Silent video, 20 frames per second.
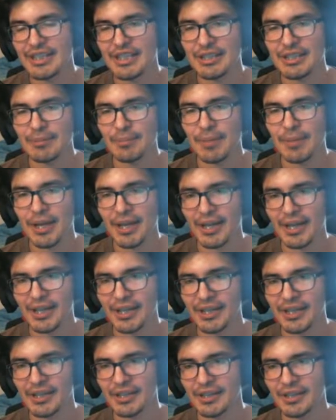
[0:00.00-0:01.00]
in
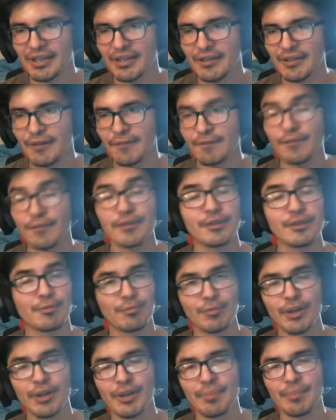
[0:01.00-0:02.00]
my first
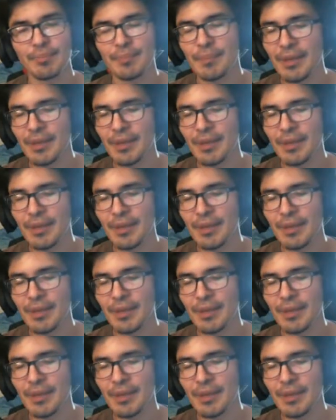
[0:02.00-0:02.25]
run,